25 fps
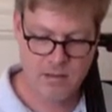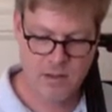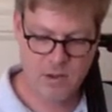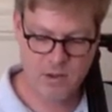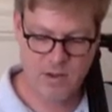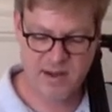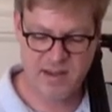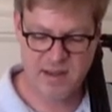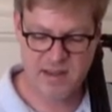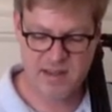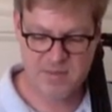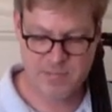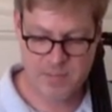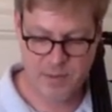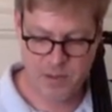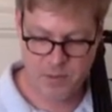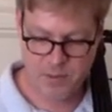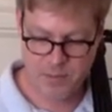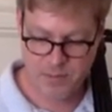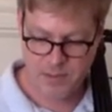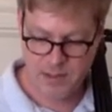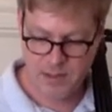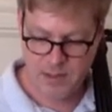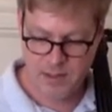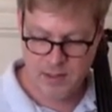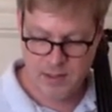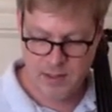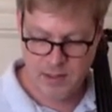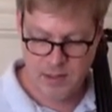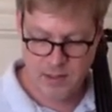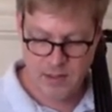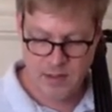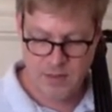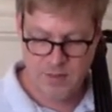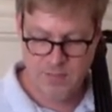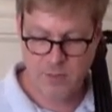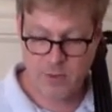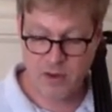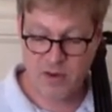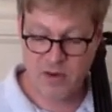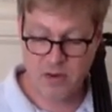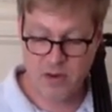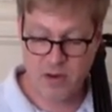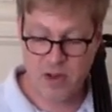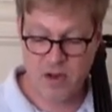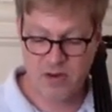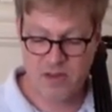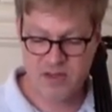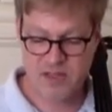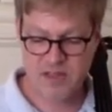Quite a nice bow.
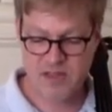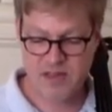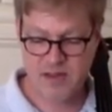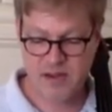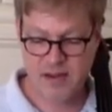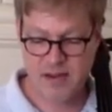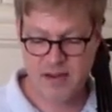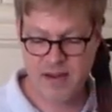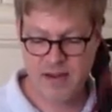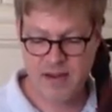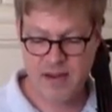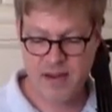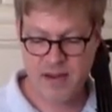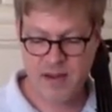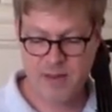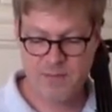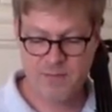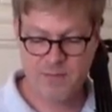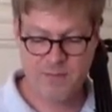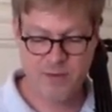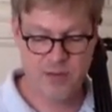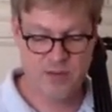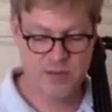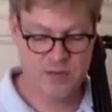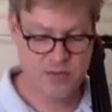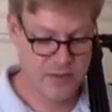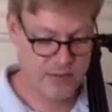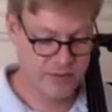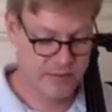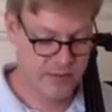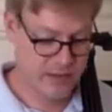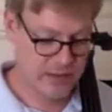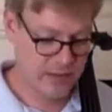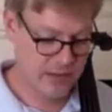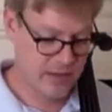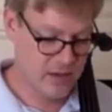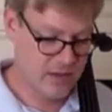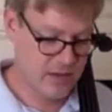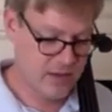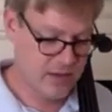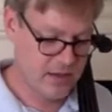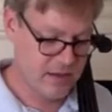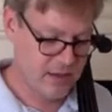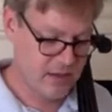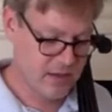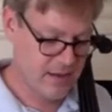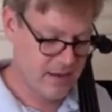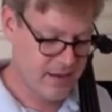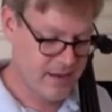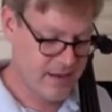$400, feels really, really good.
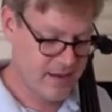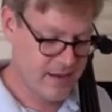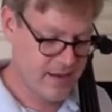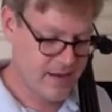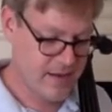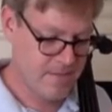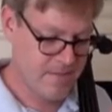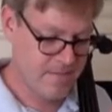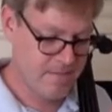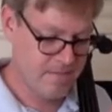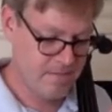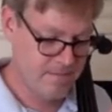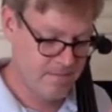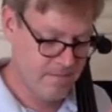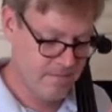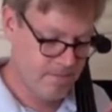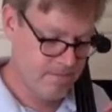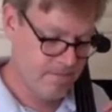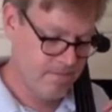Really